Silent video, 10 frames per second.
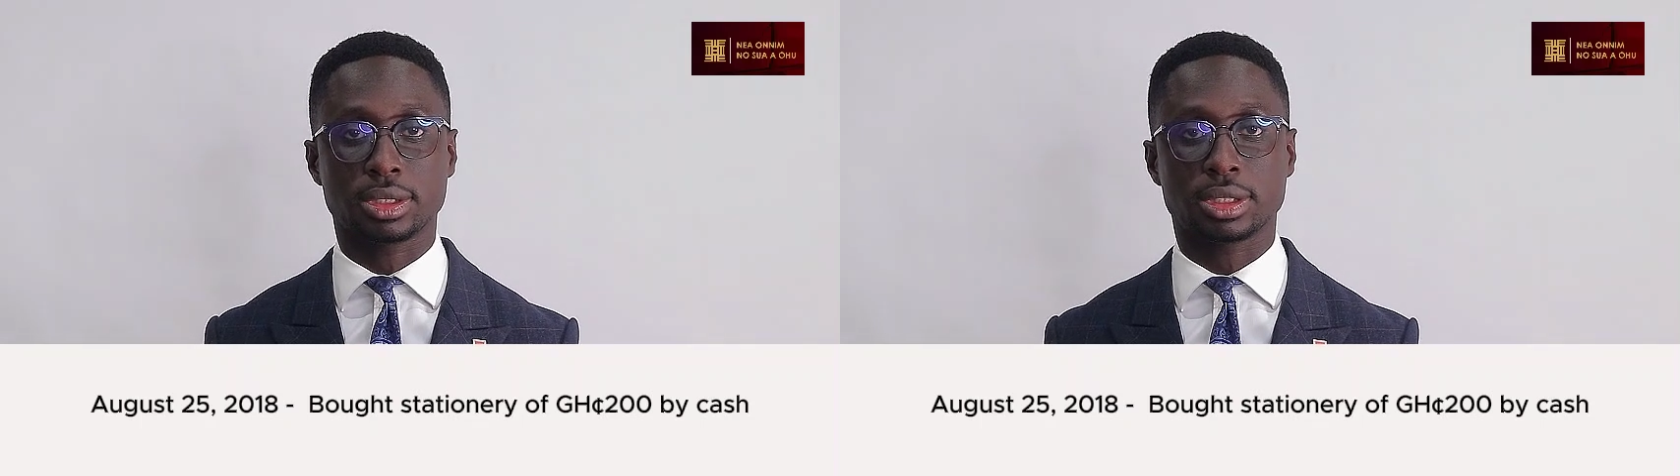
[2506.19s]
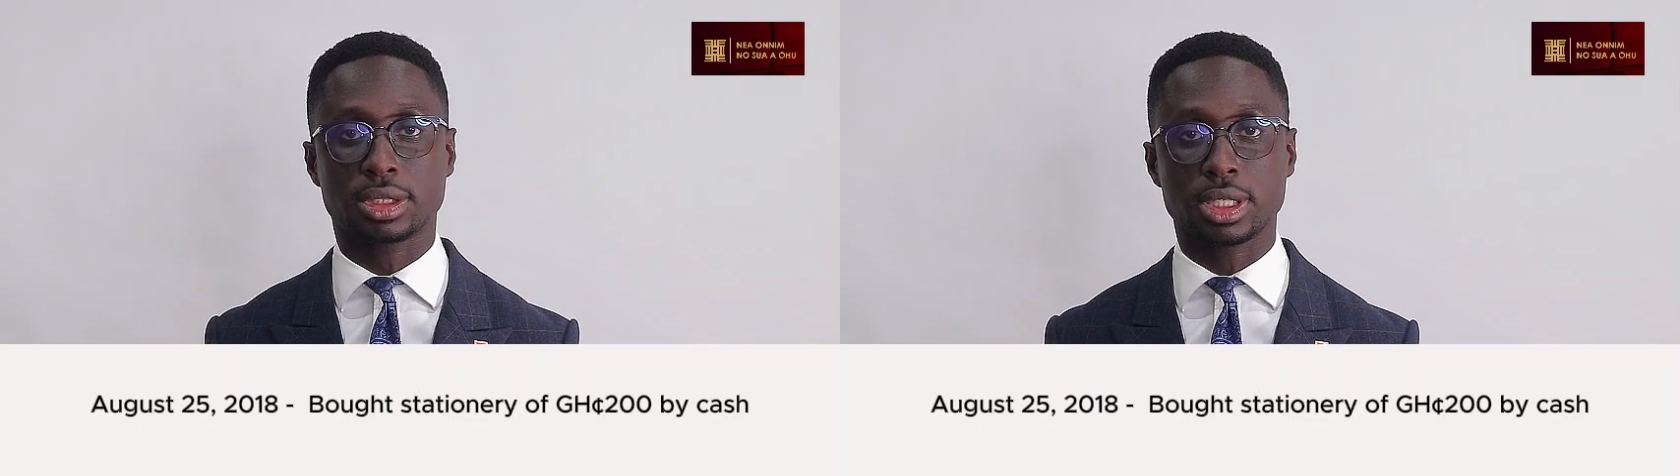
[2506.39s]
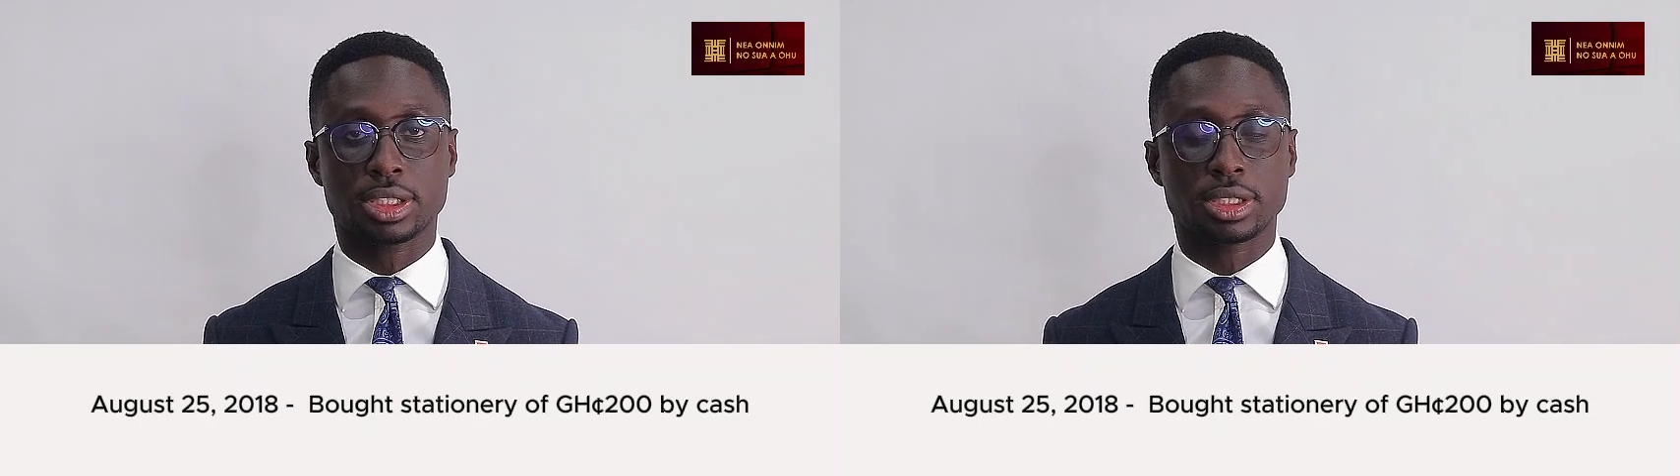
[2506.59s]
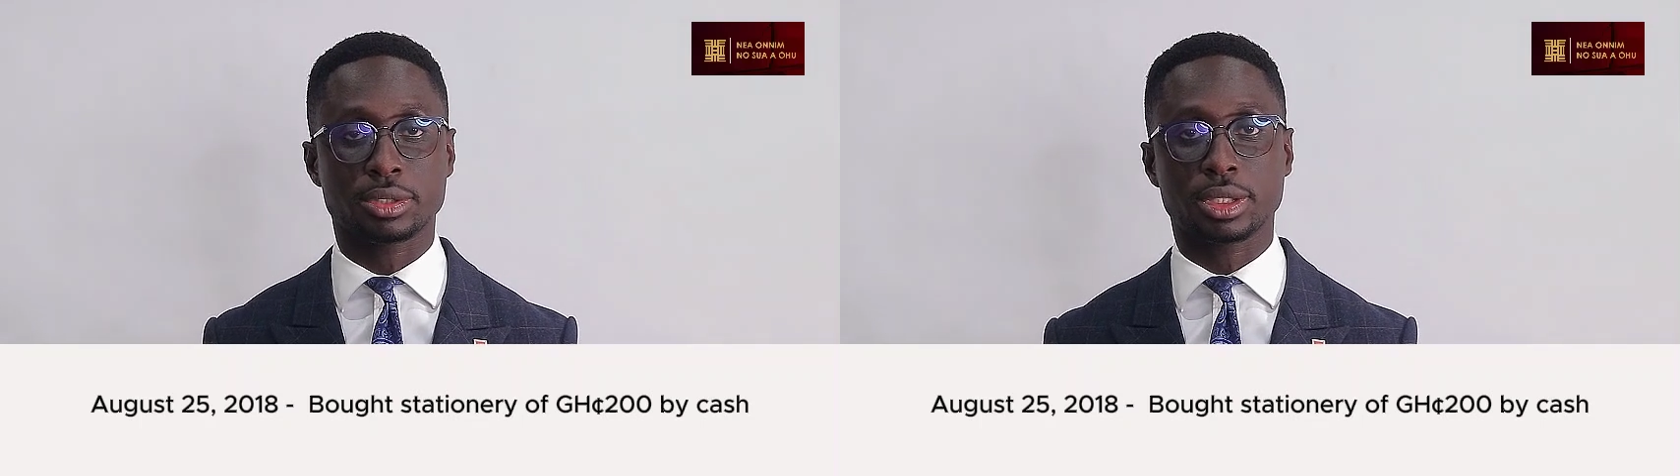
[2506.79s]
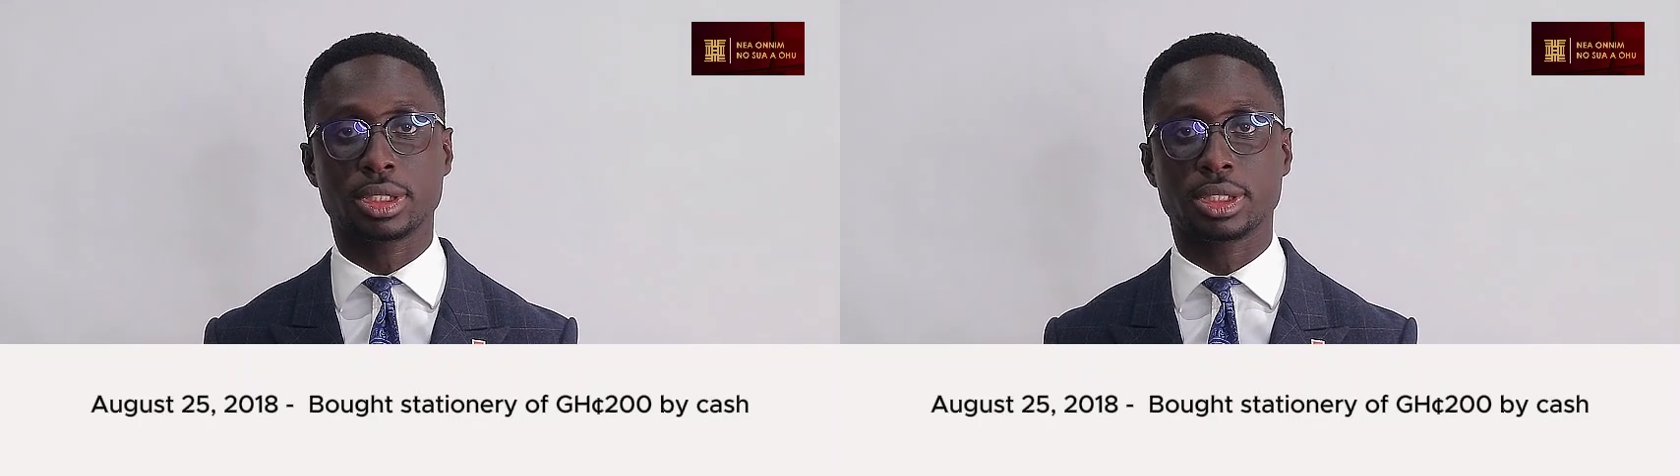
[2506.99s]

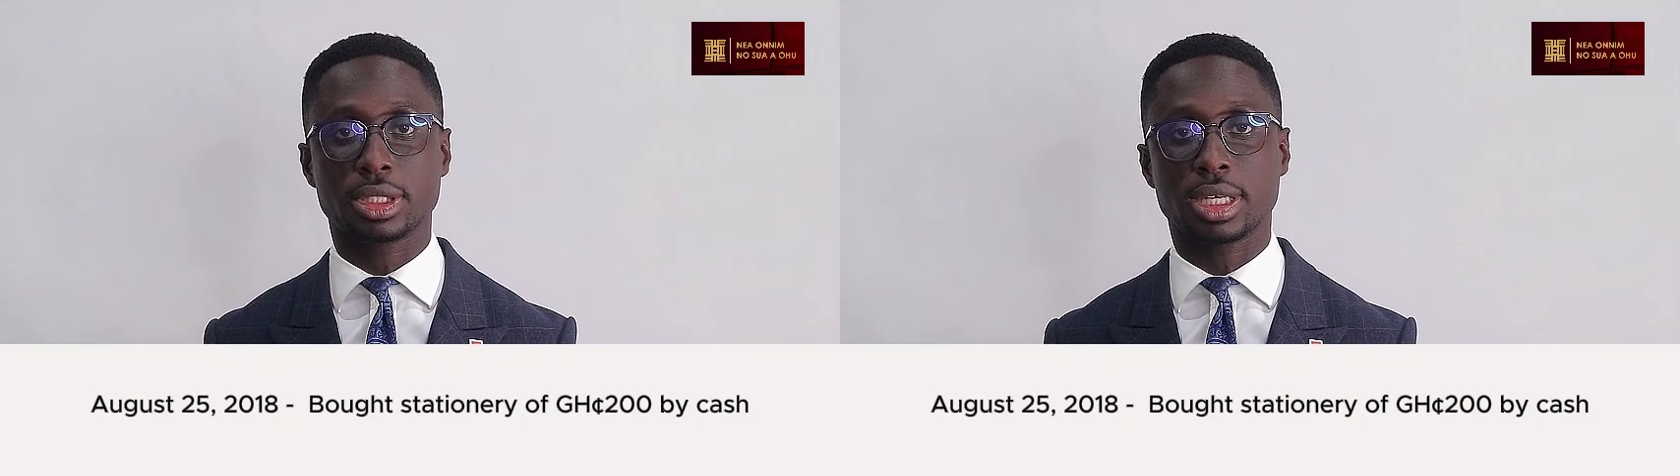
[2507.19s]
Stationery